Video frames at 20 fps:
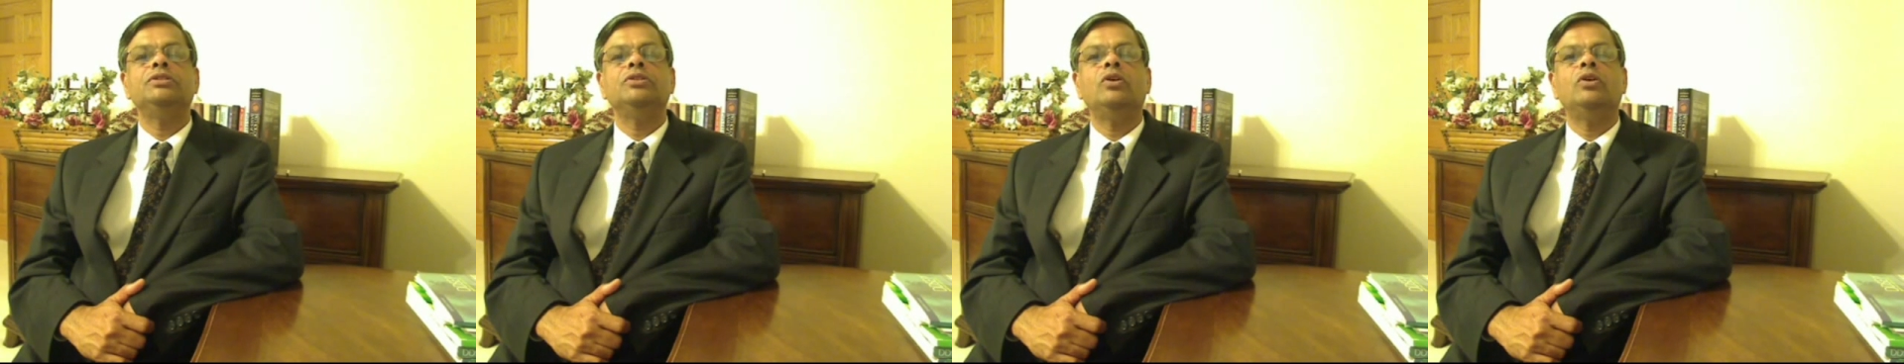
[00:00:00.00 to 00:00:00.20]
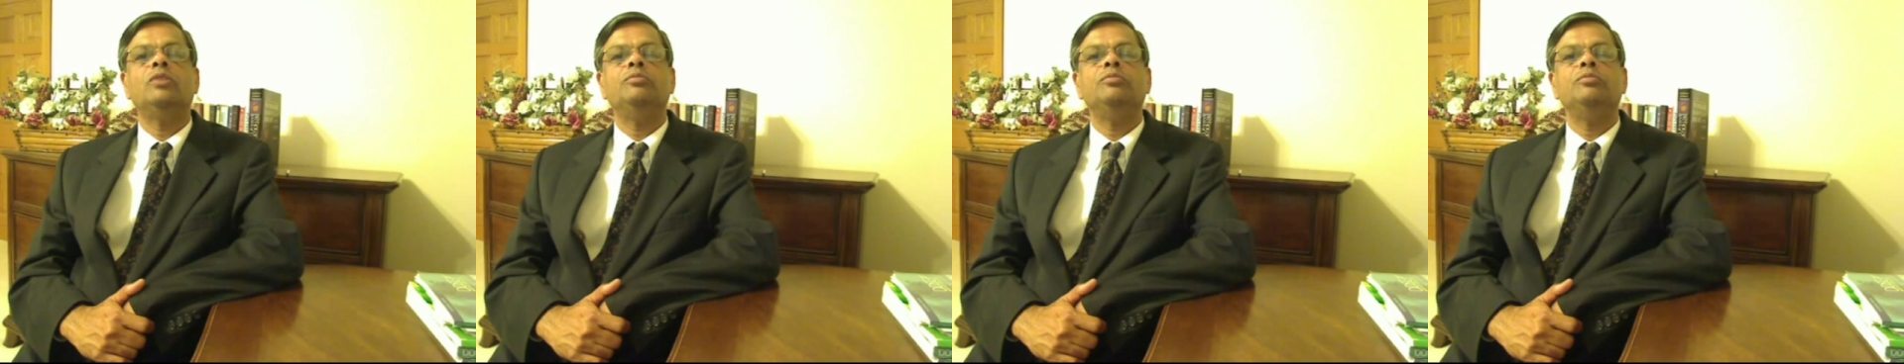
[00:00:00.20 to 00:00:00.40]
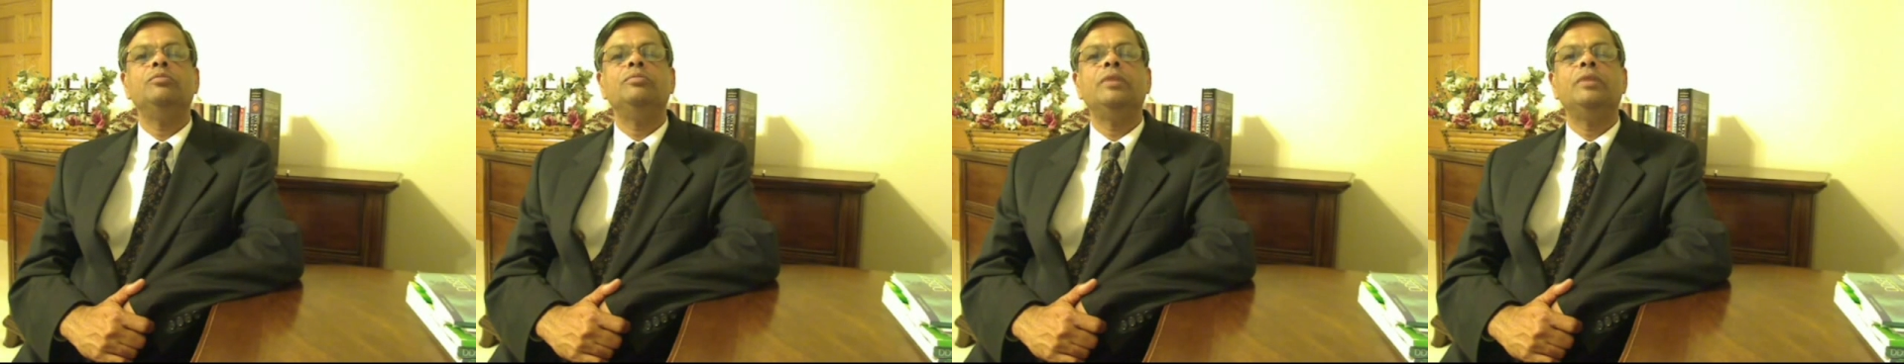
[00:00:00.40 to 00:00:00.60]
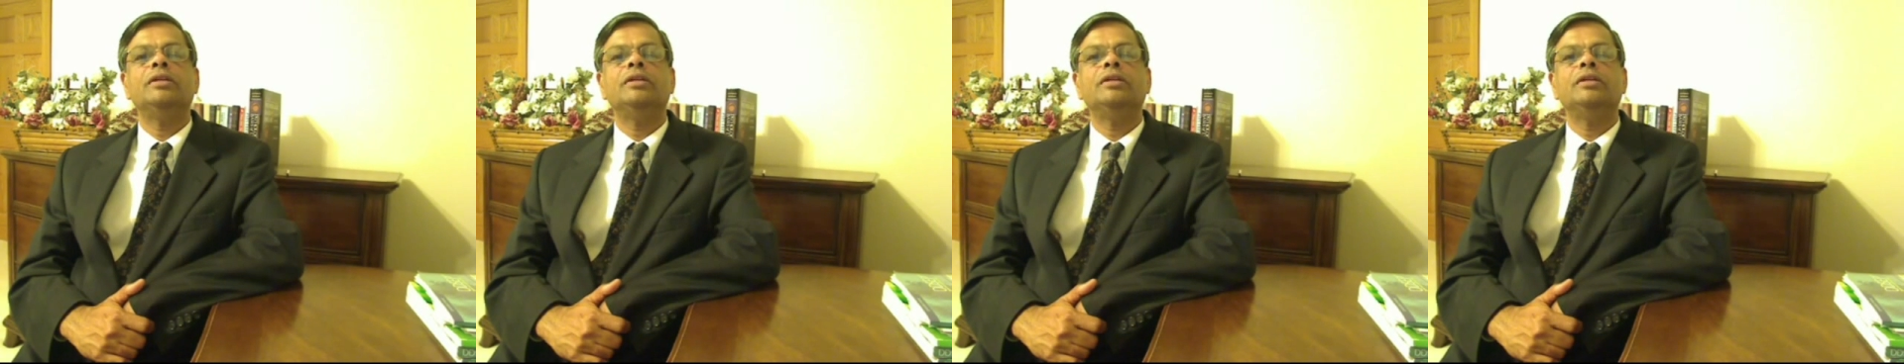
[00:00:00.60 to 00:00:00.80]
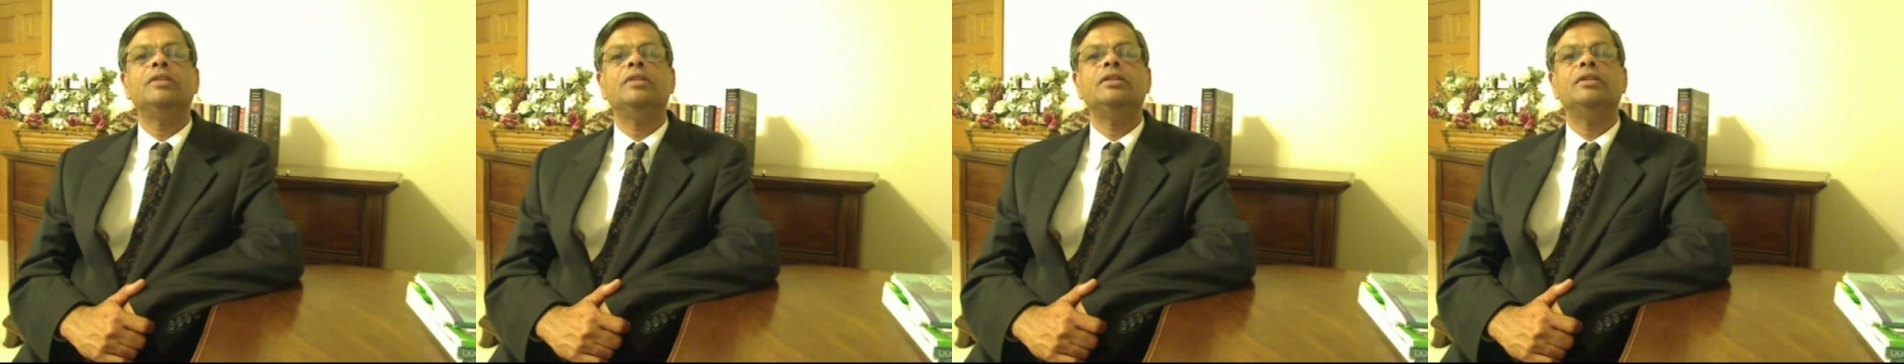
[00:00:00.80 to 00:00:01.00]
Autoimmune
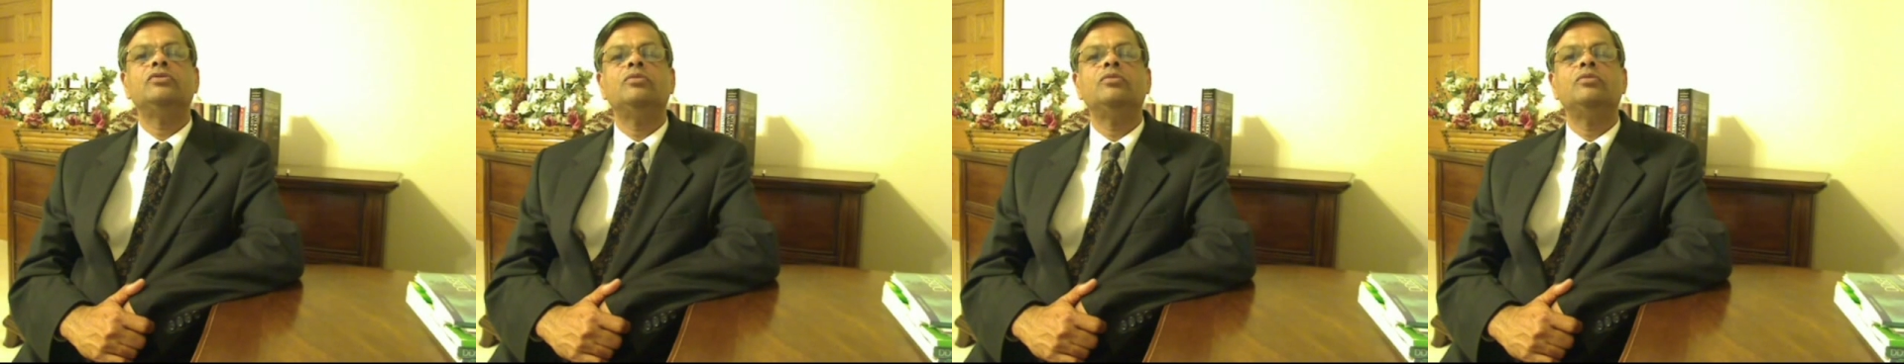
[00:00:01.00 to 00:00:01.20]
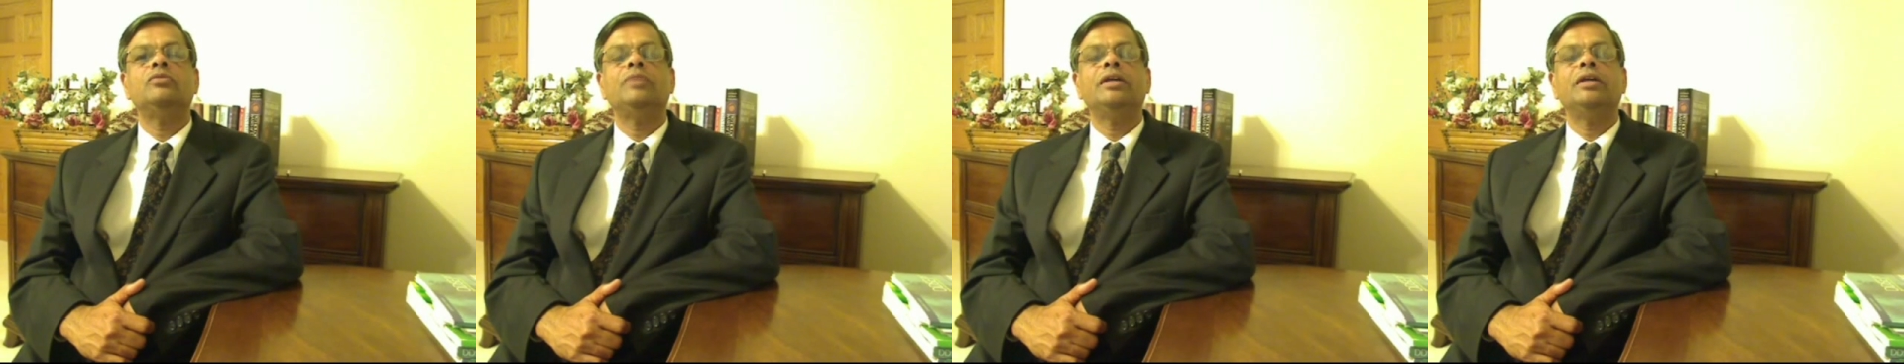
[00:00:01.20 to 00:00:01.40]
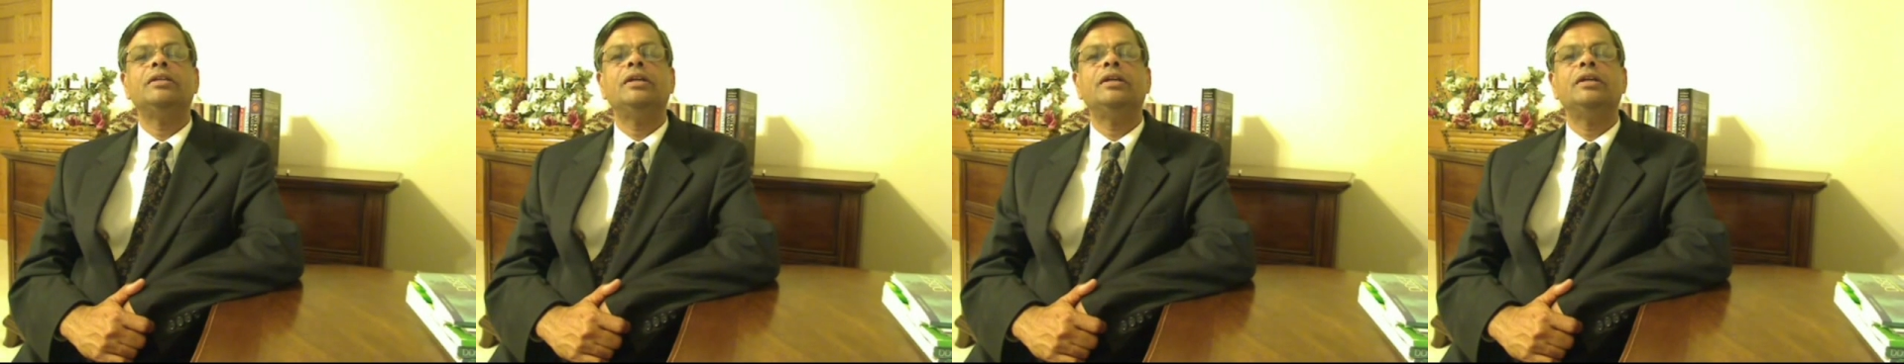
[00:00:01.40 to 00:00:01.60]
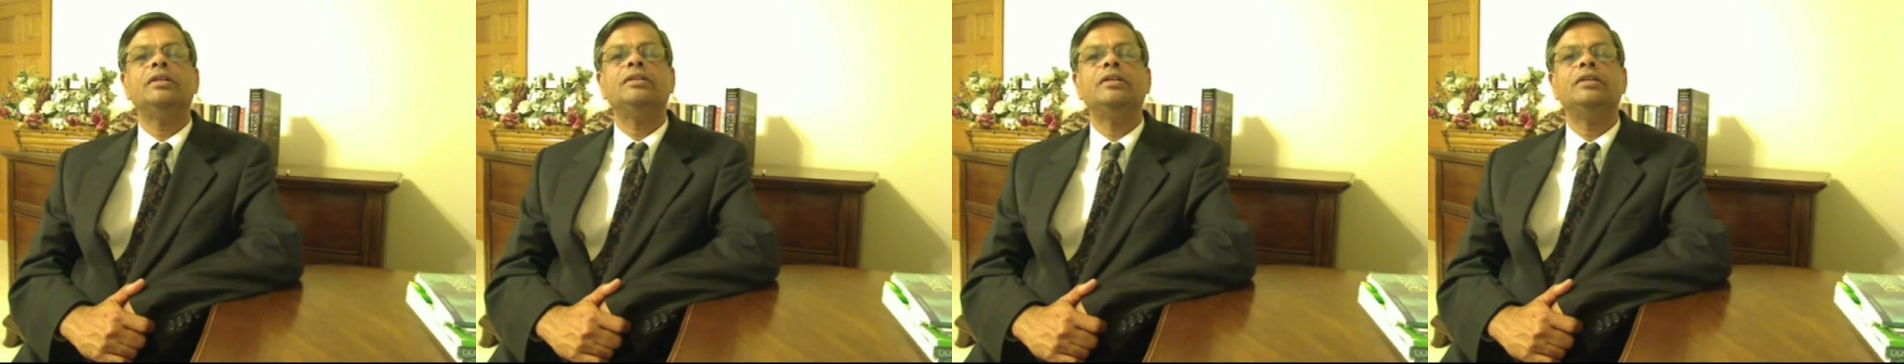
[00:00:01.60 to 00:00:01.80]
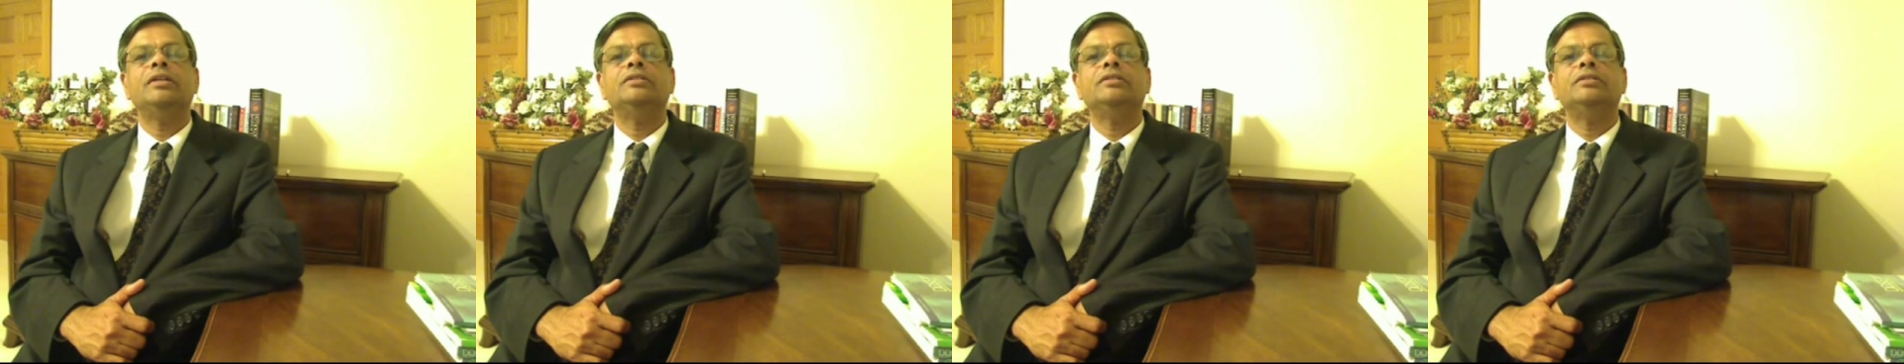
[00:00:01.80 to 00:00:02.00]
Pancreatitis from Pancreatic
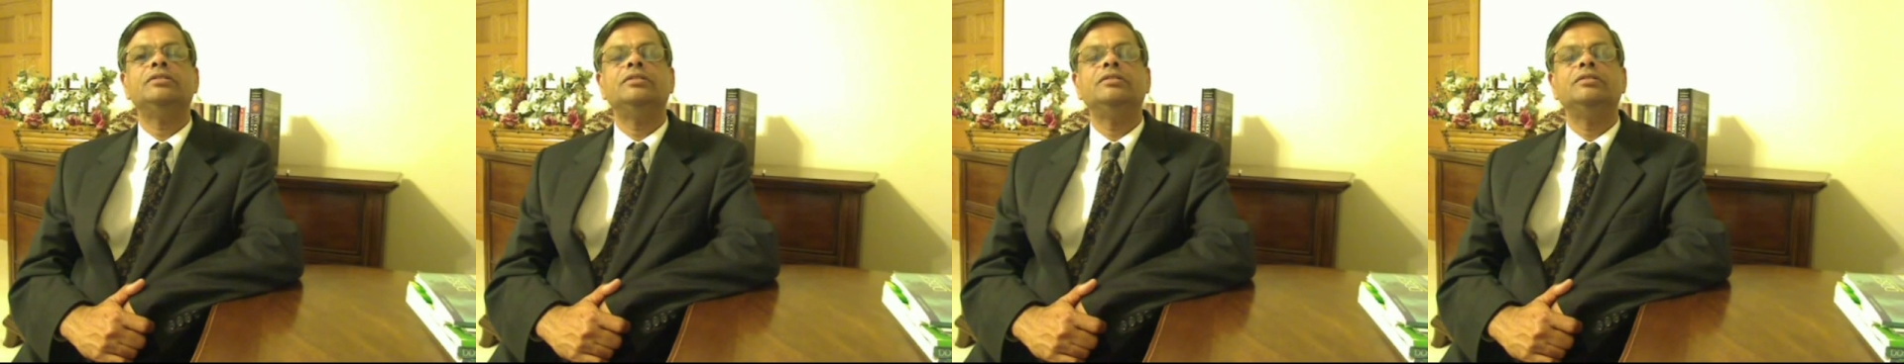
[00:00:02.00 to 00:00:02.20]
Cancer.